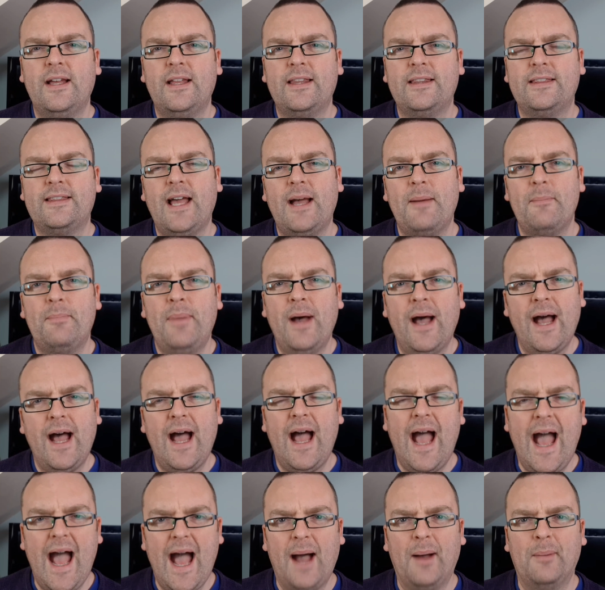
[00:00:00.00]
that
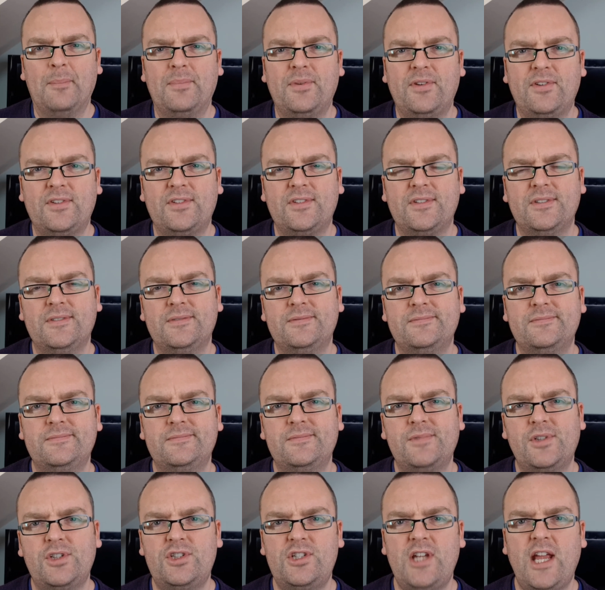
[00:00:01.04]
perhaps
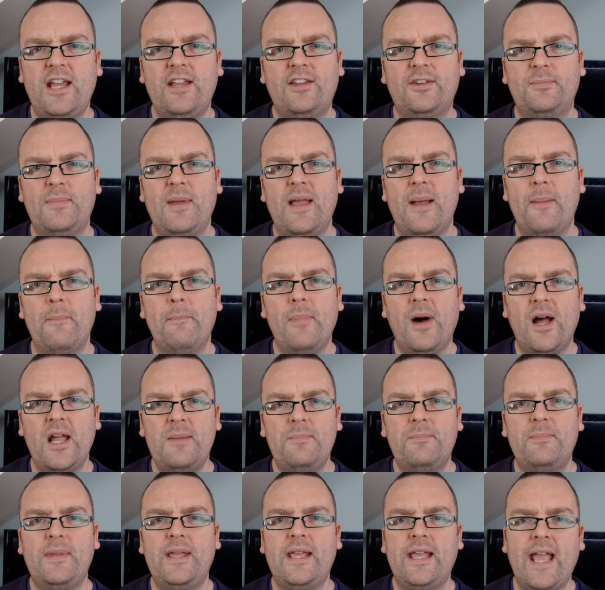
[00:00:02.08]
Shakespeare
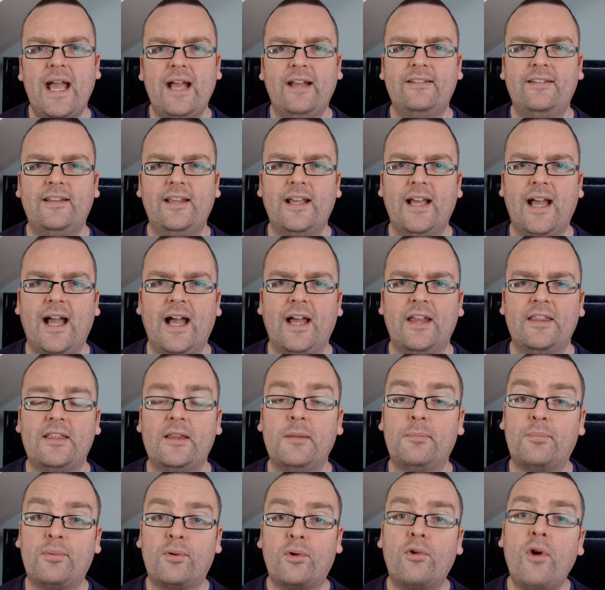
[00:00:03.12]
might be getting at
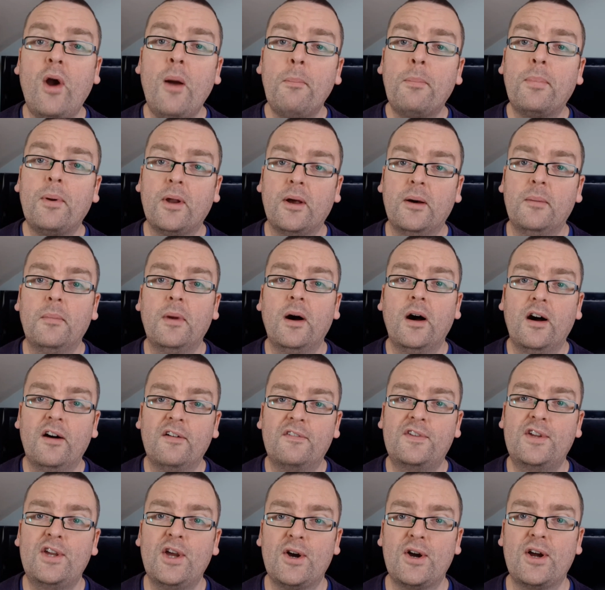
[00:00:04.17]
the problem
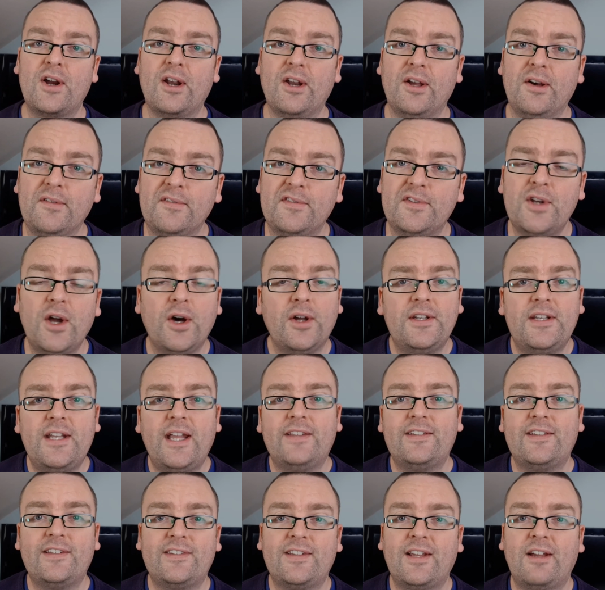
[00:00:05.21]
of young love, not
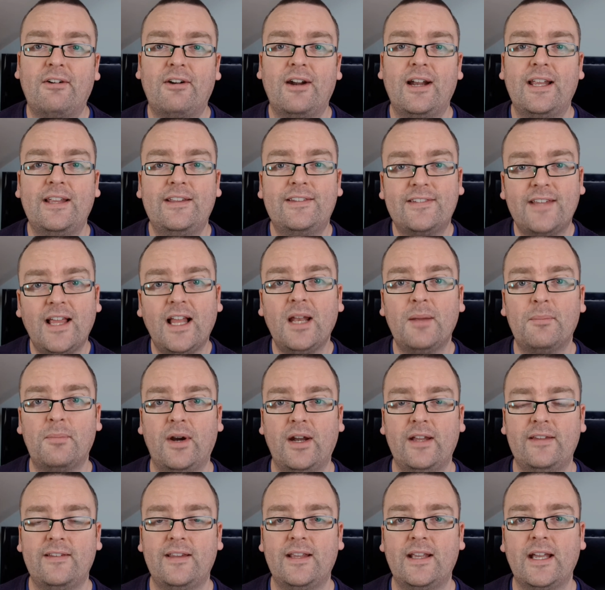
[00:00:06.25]
necessarily
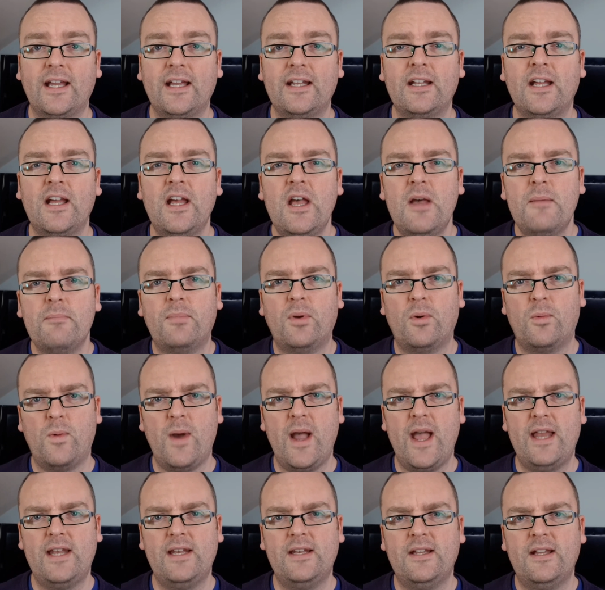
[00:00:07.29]
celebrating it, but
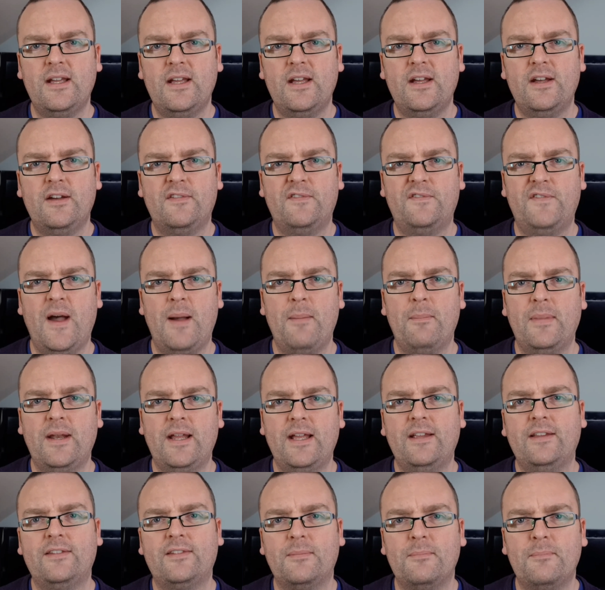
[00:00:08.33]
when
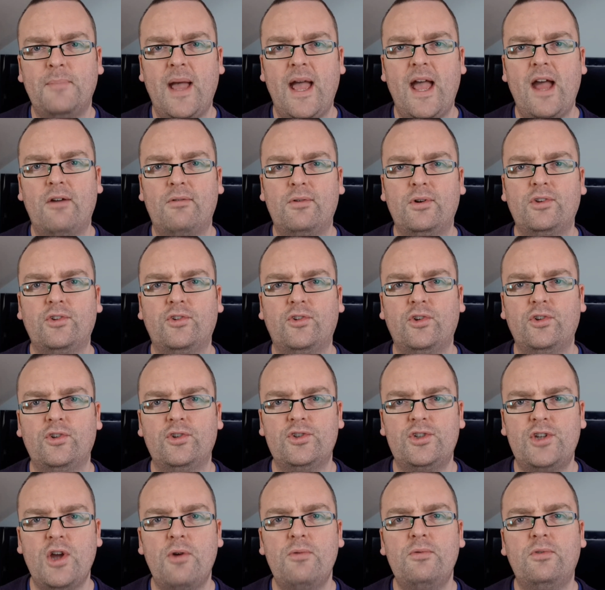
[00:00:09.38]
families and parents
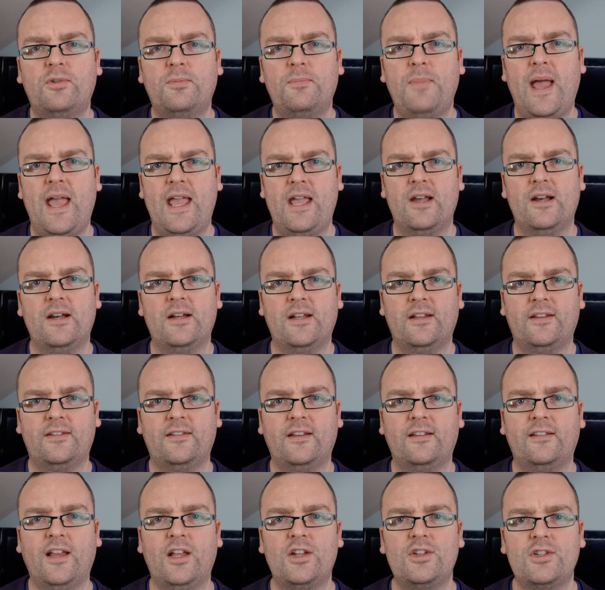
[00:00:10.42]
don't pay earnest
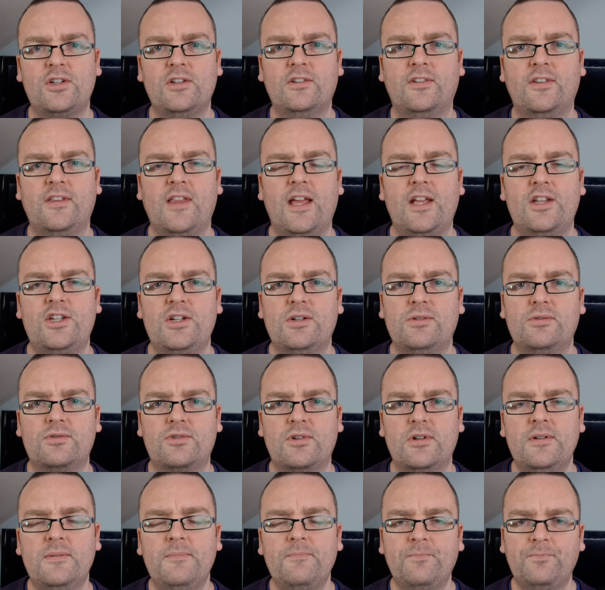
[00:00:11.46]
attention to their
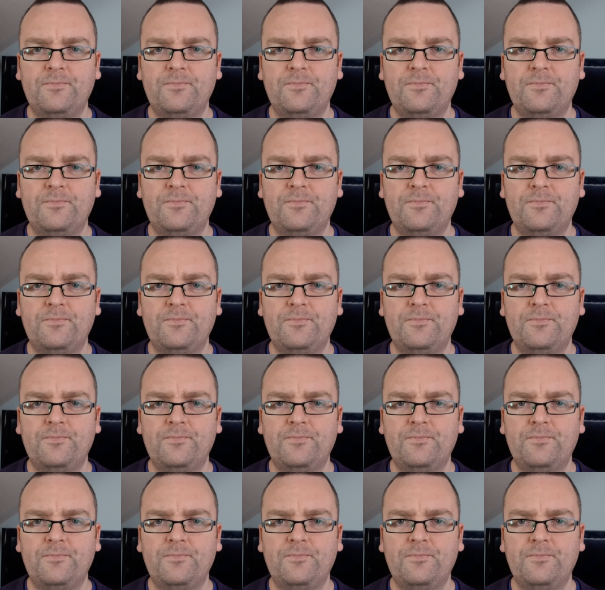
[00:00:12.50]
children,